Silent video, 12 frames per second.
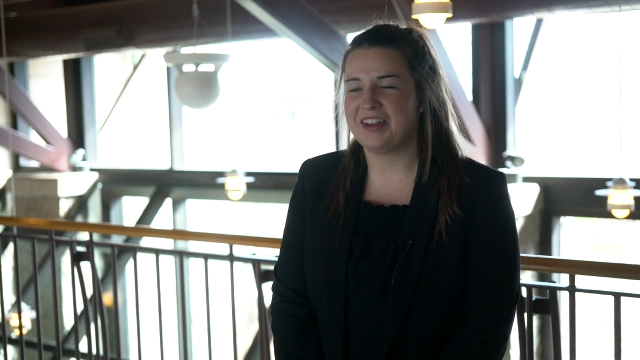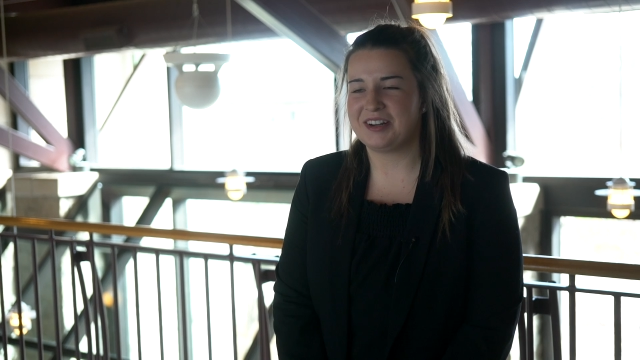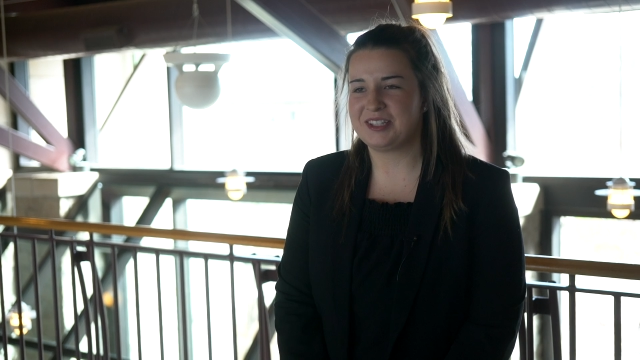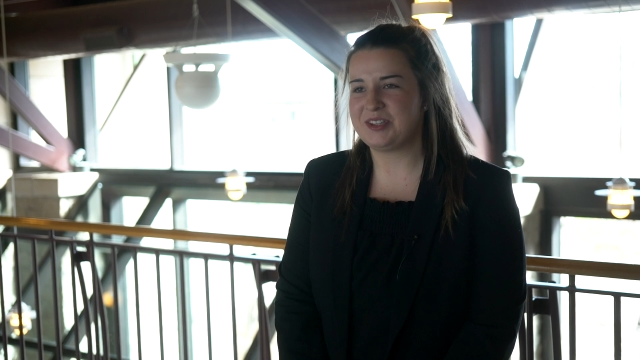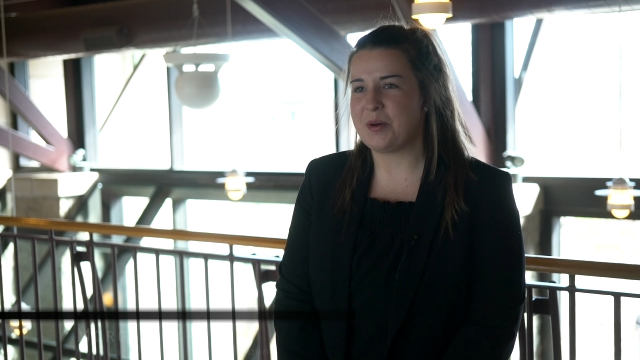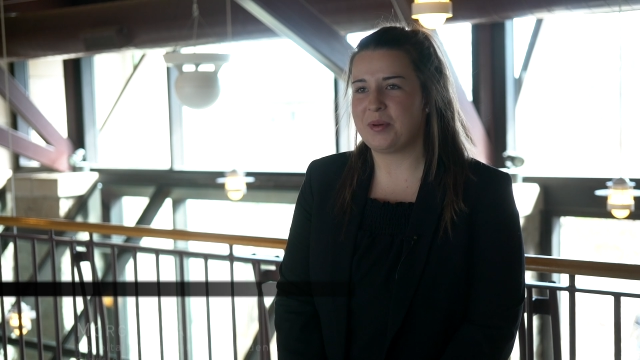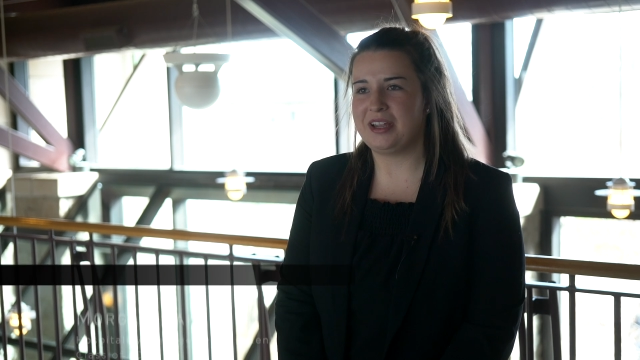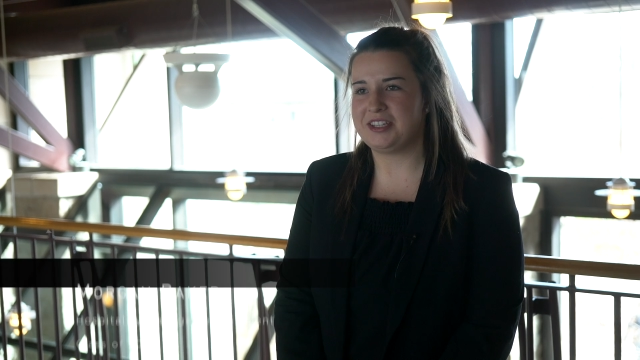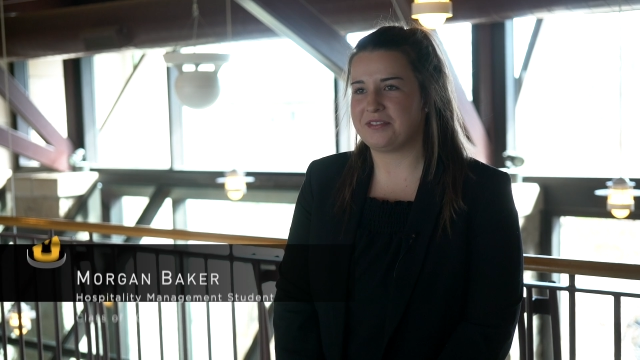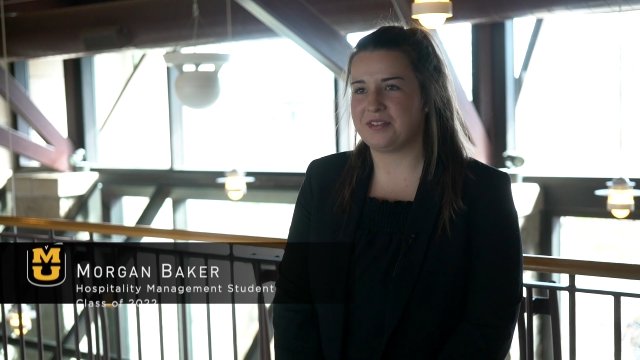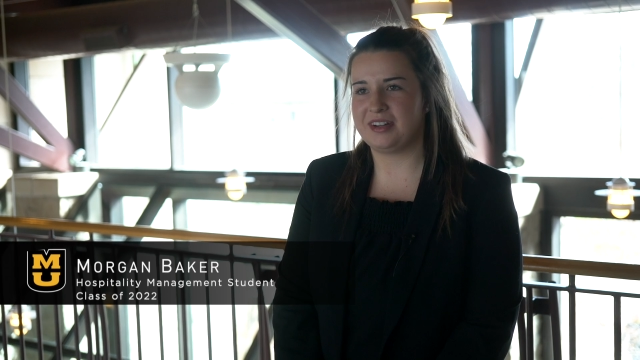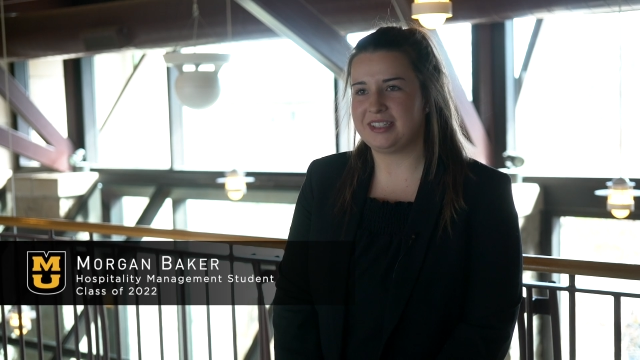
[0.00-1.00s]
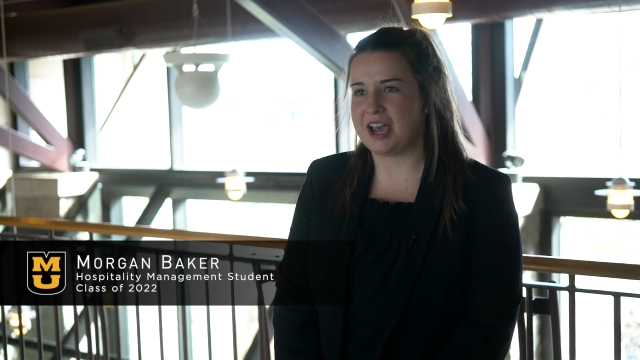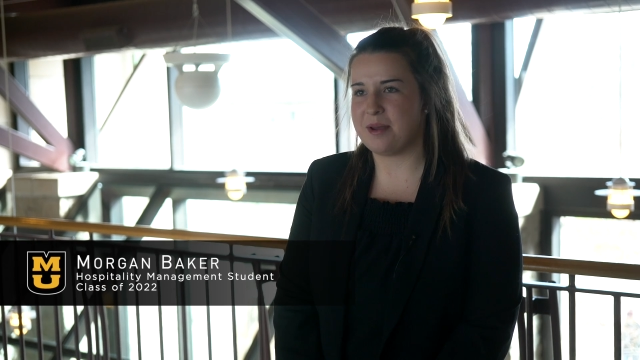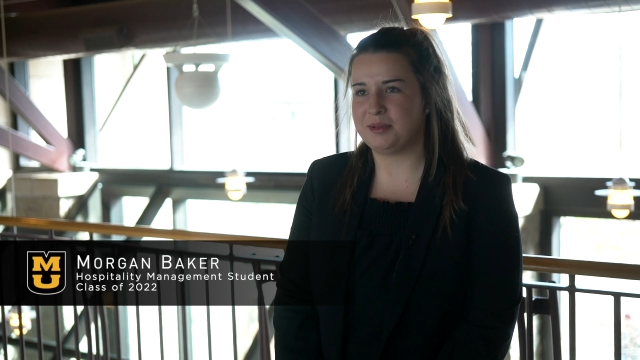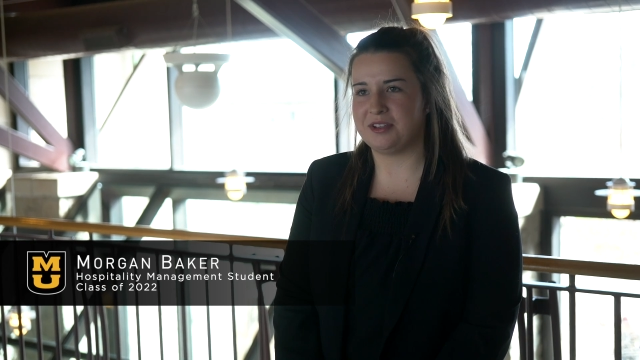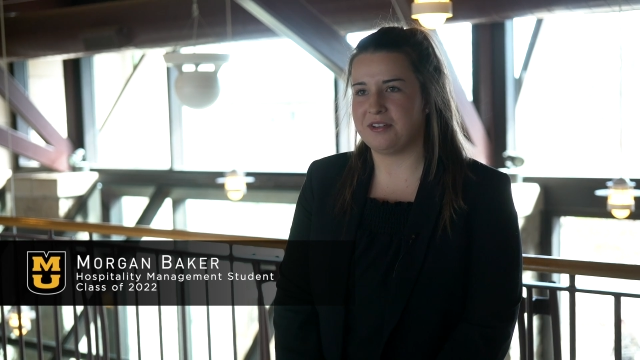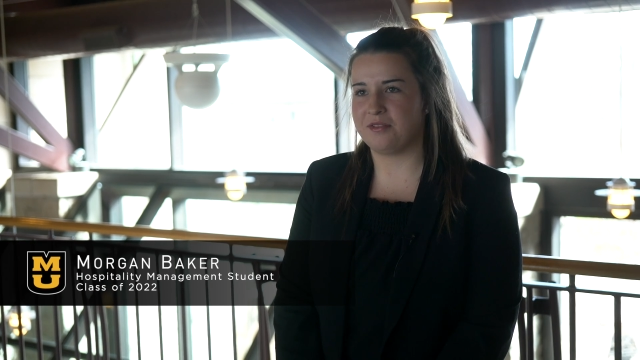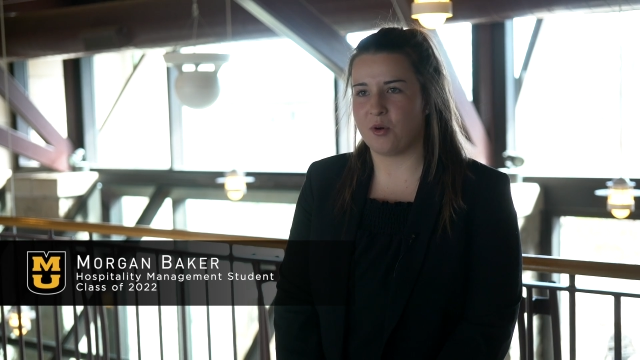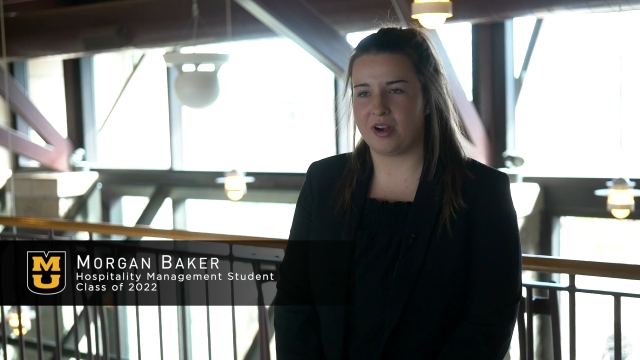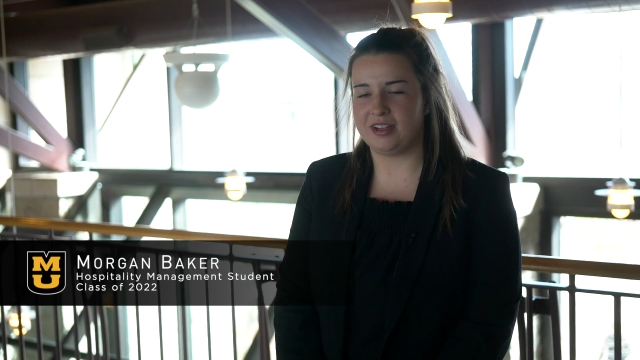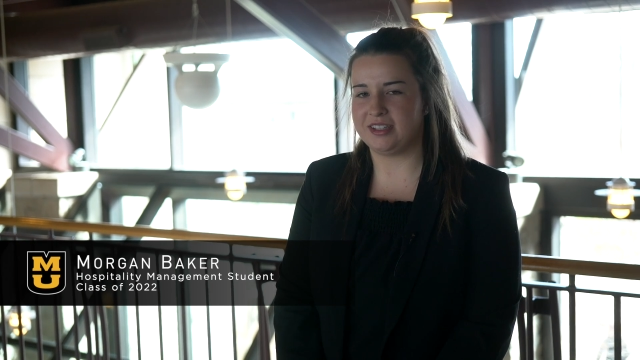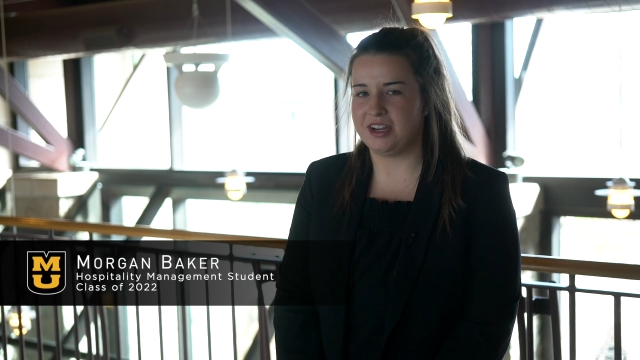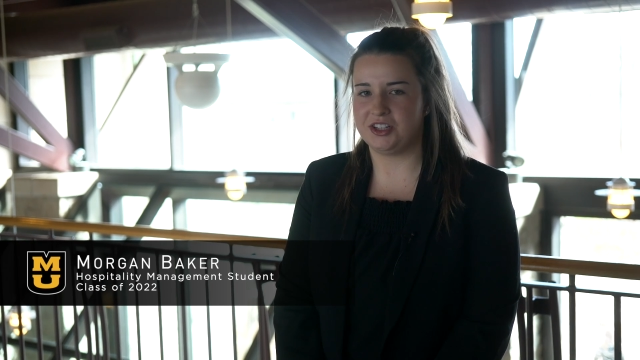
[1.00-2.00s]
There's so many different types of
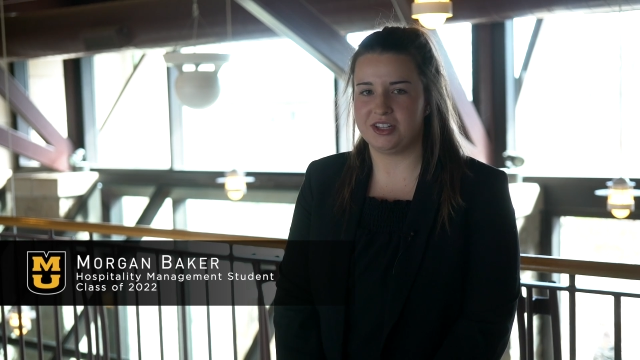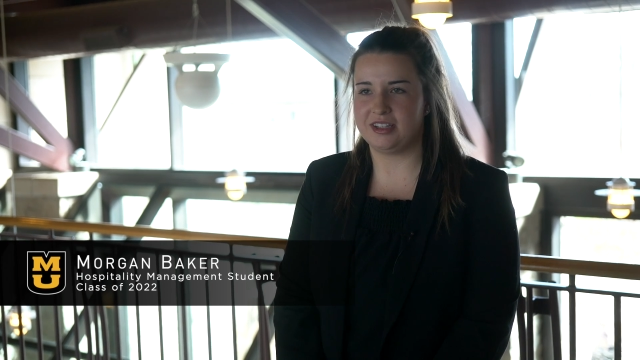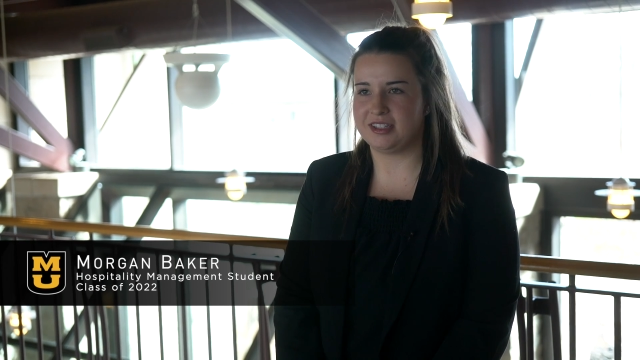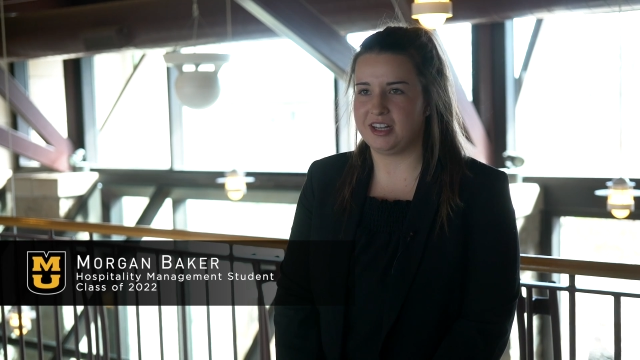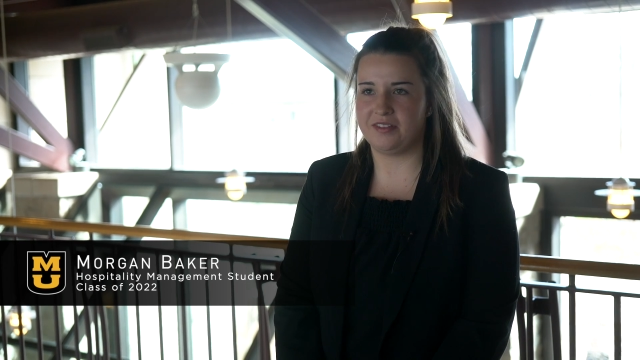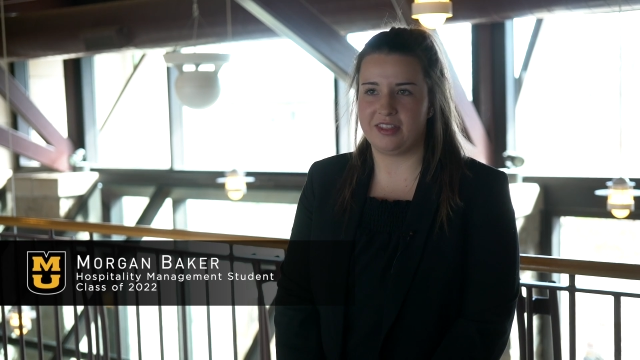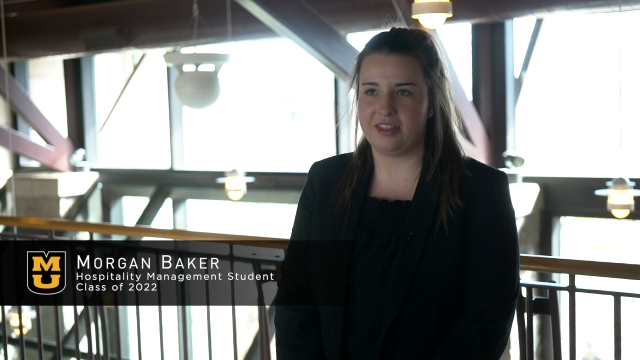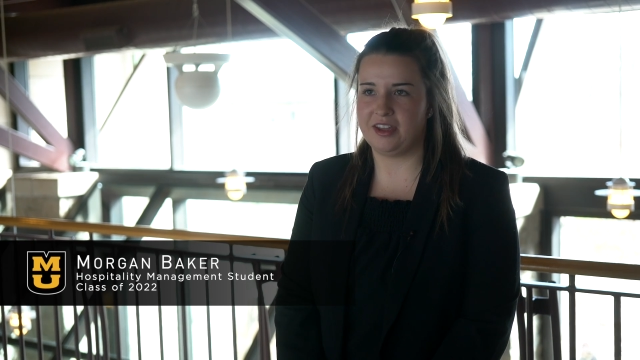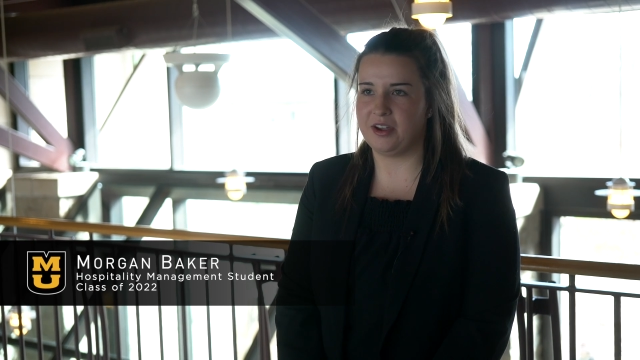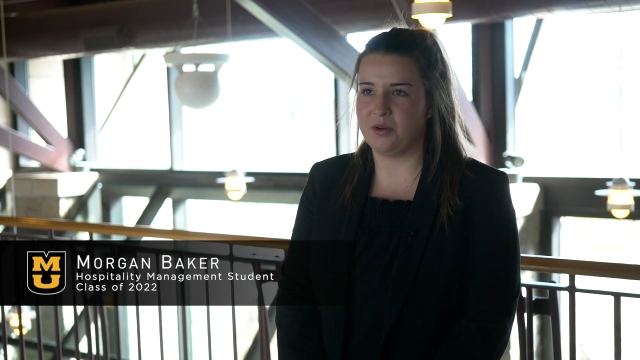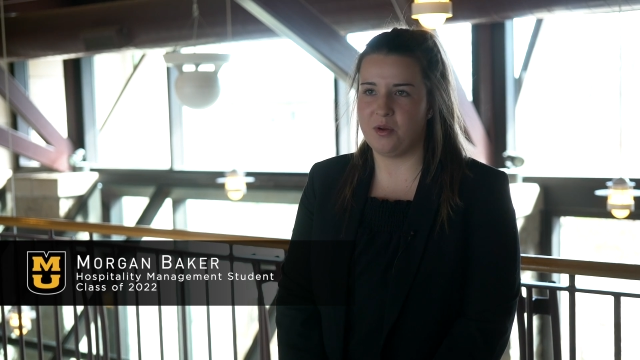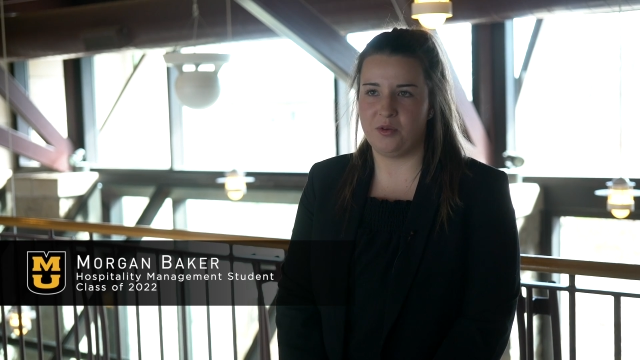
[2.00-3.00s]
organizations and everything